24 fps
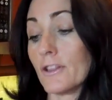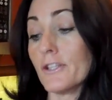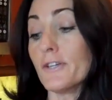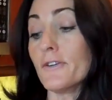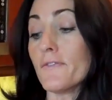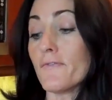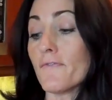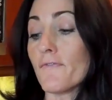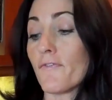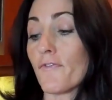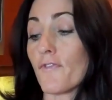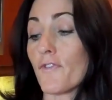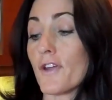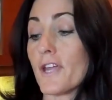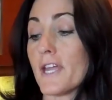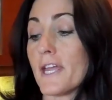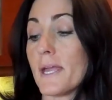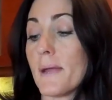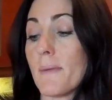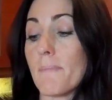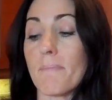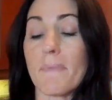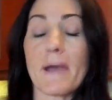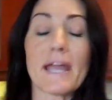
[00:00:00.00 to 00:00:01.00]

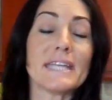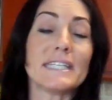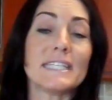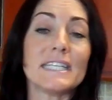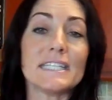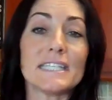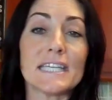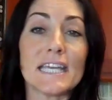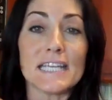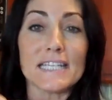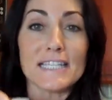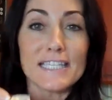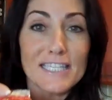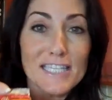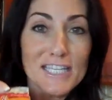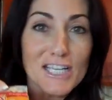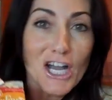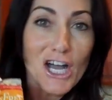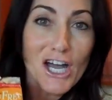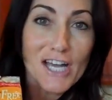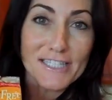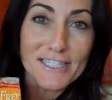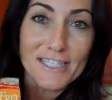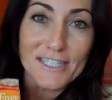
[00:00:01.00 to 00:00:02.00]
gluten-free Mighty Tasty
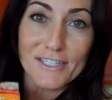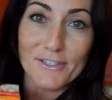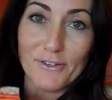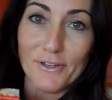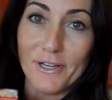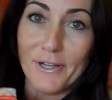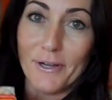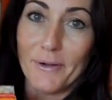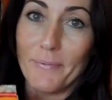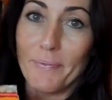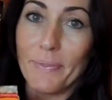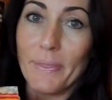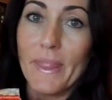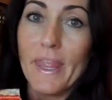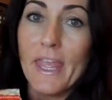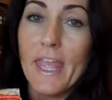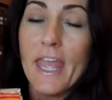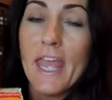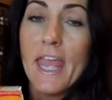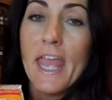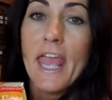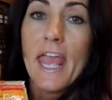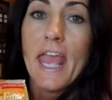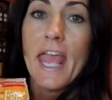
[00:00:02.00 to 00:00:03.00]
Hot Cereal.
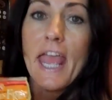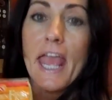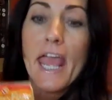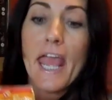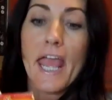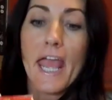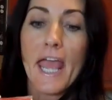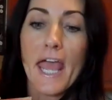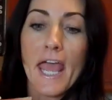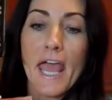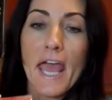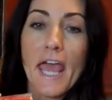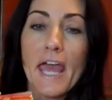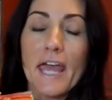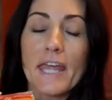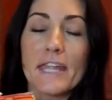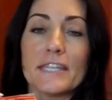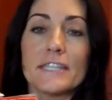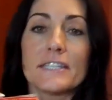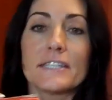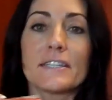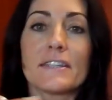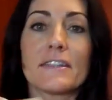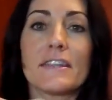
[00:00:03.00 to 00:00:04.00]

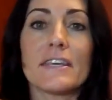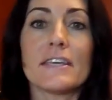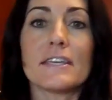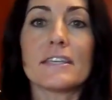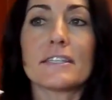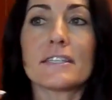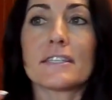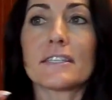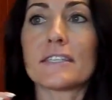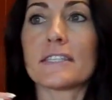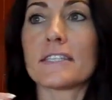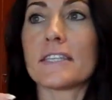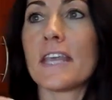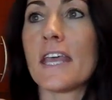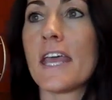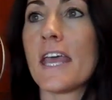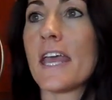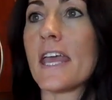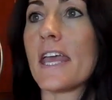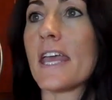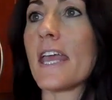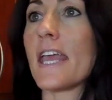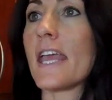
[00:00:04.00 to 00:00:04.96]
And this